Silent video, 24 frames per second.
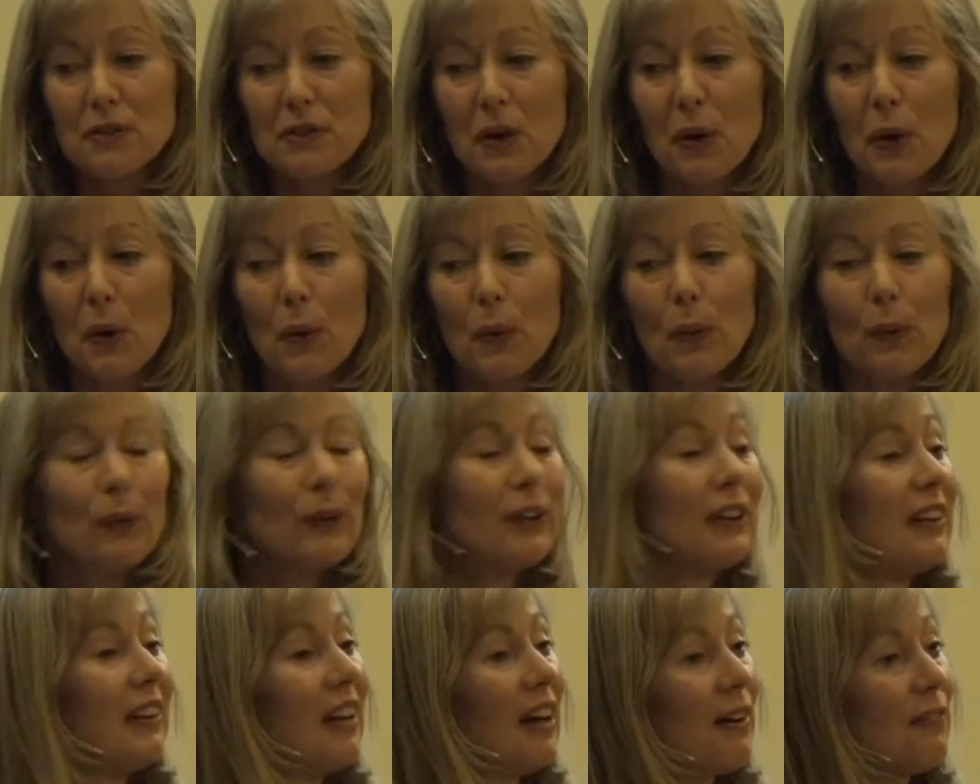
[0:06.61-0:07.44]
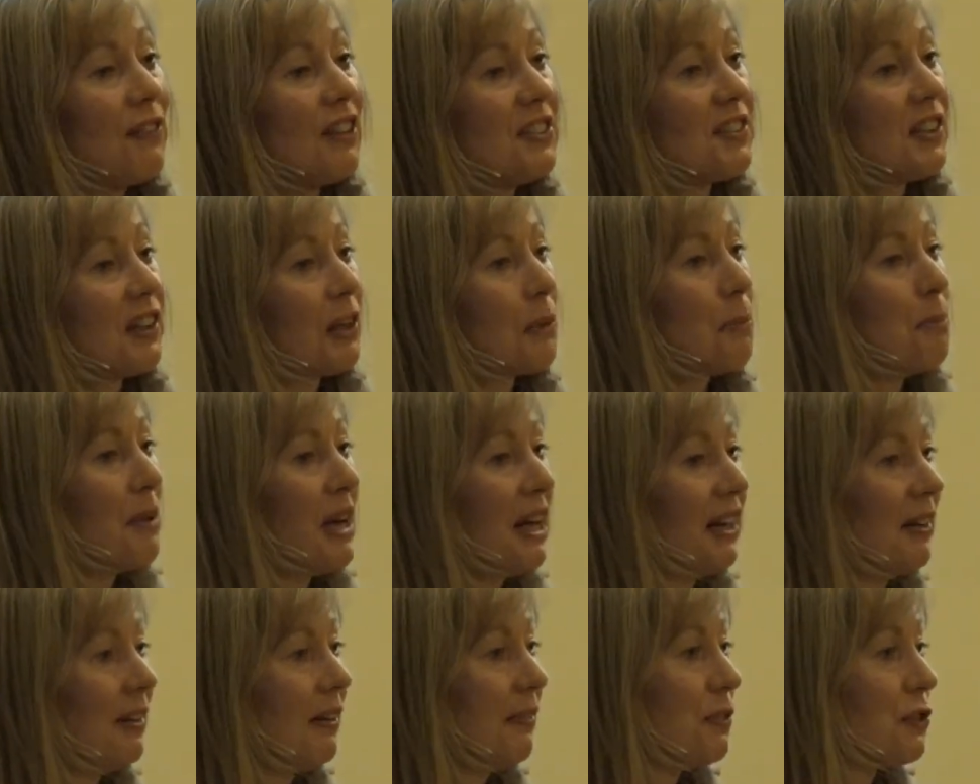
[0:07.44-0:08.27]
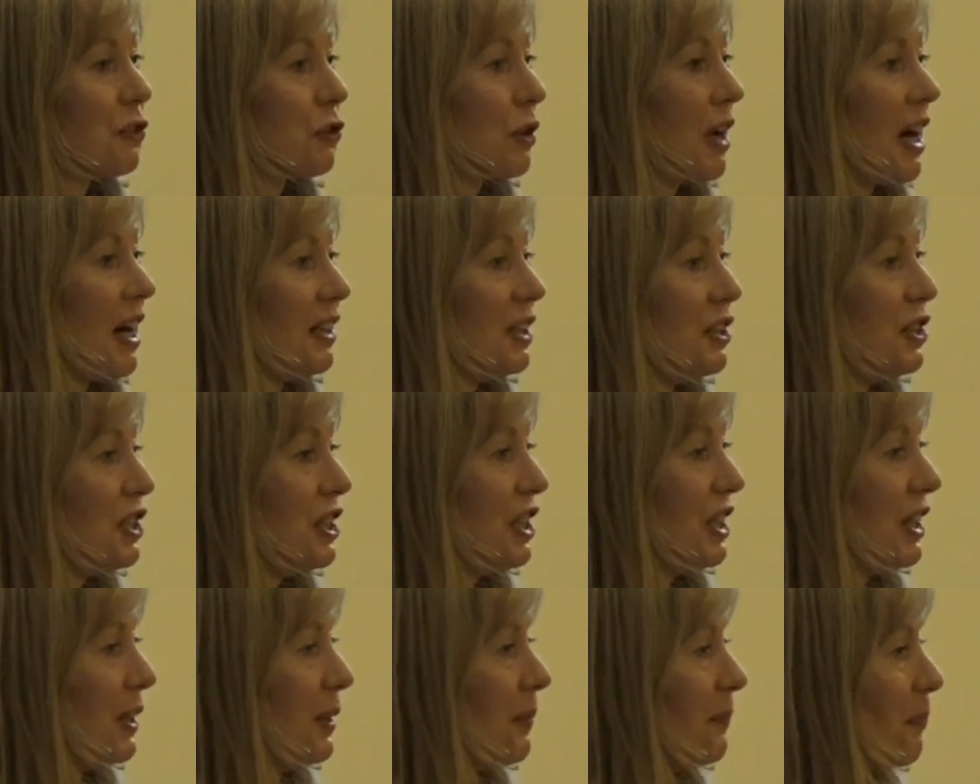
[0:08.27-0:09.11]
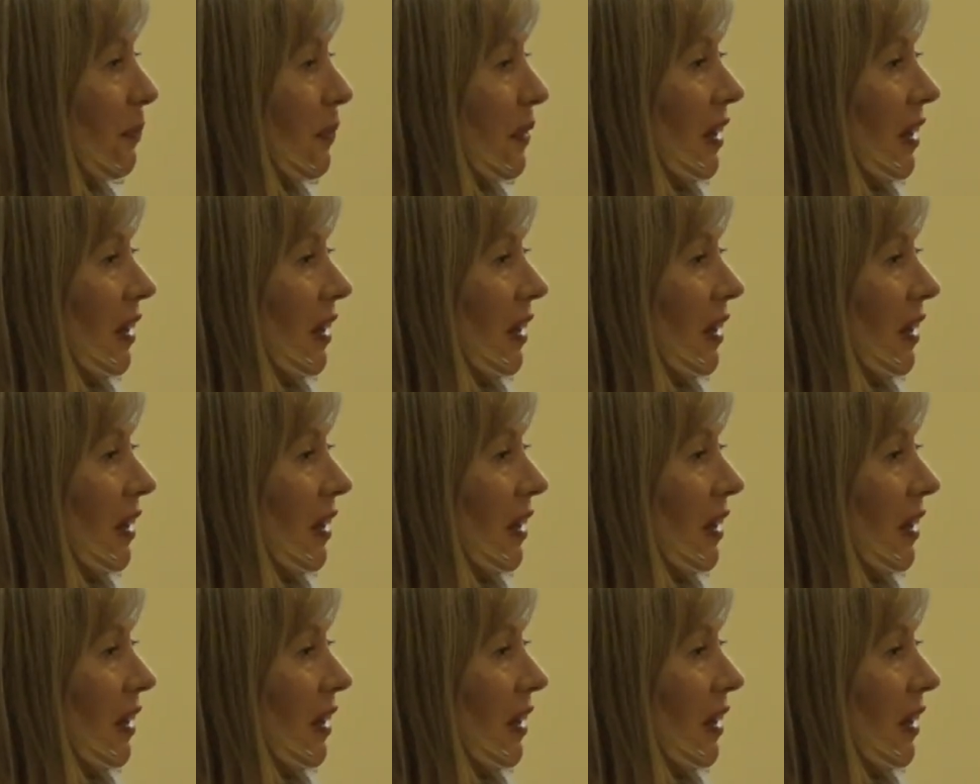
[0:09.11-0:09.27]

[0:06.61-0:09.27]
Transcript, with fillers: So love is a competitive strategy.